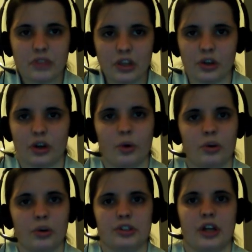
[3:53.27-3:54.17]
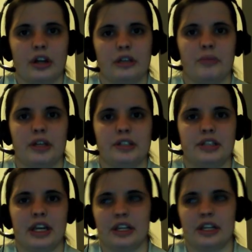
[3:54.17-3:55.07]
court documents,
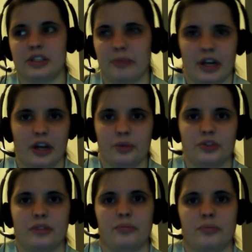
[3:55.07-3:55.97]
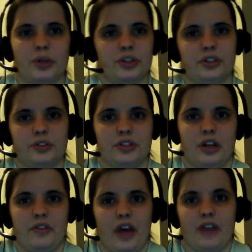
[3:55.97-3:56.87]
digging into my own some personal
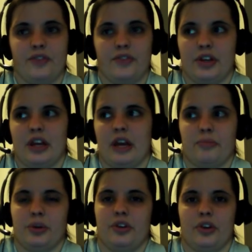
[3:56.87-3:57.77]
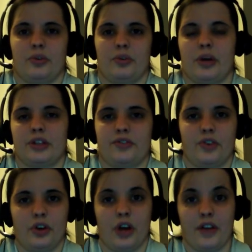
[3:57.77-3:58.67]
stuff. I freaking had to put in a request
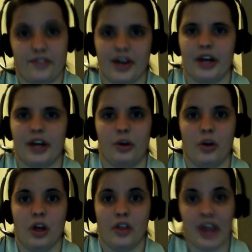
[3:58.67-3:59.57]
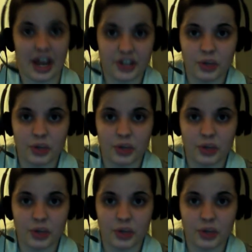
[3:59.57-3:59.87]
for a file that had to do